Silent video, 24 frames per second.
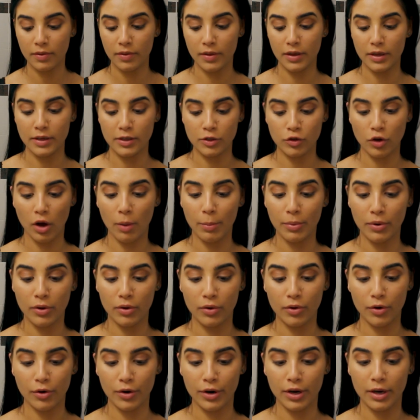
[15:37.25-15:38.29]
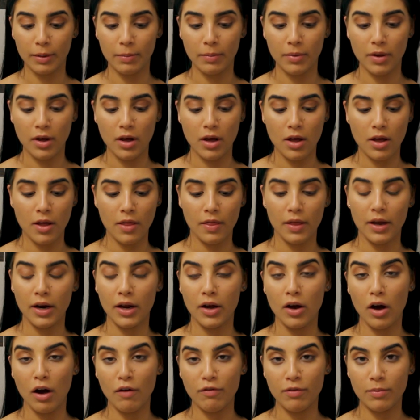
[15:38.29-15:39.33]
this topical cream that
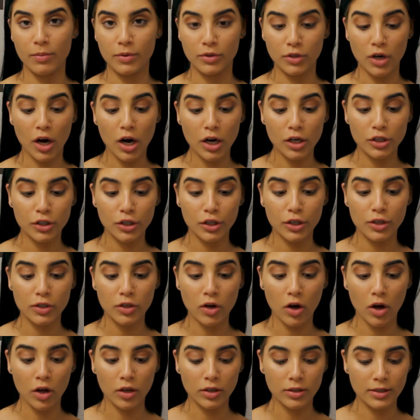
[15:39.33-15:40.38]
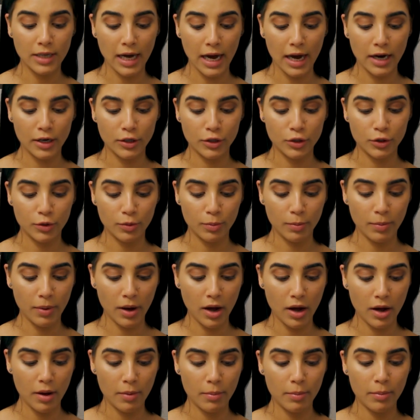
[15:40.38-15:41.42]
I got from the doctor. It's called
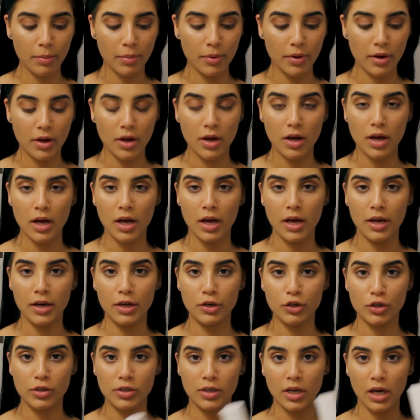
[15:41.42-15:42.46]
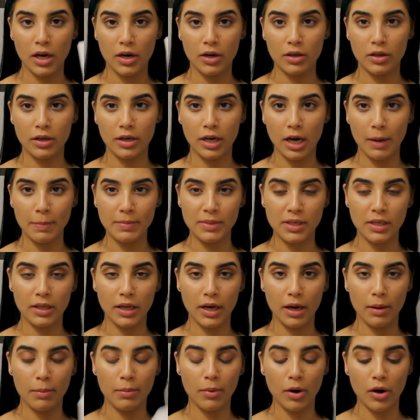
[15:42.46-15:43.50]
Tactupump. And it just kind of comes in
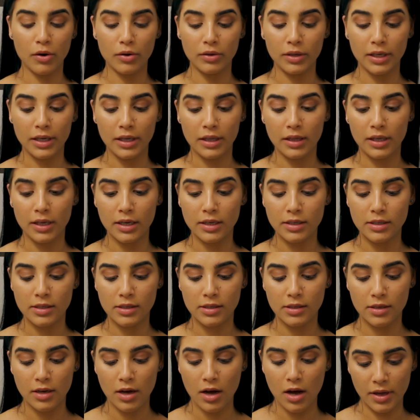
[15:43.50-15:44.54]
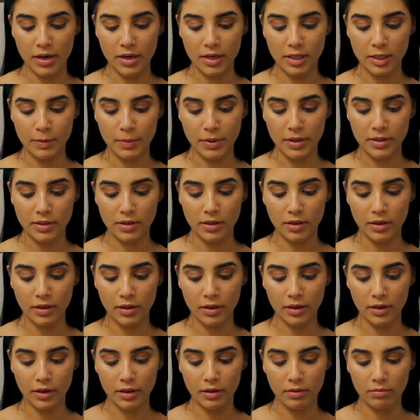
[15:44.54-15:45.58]
like a bottle like this. And it's
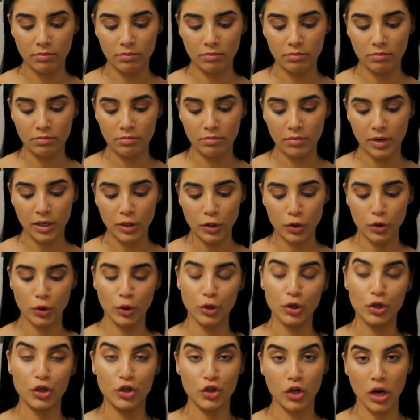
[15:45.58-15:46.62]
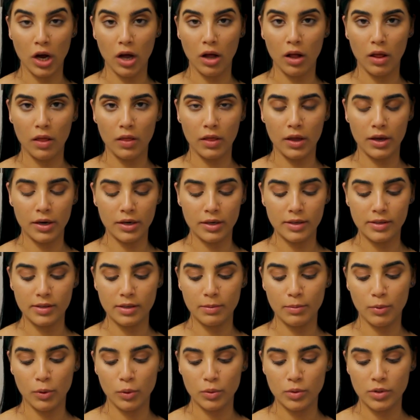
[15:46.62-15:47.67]
basically a certain gel that is
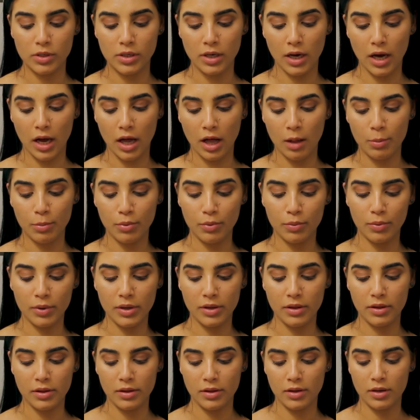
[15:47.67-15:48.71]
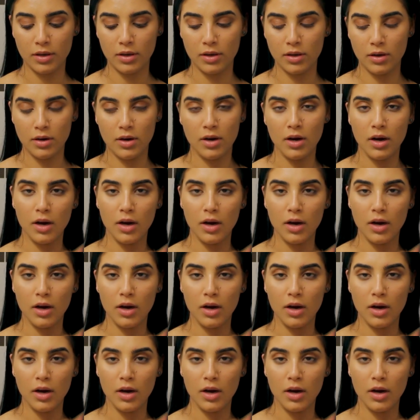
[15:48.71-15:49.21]
supposed to help with the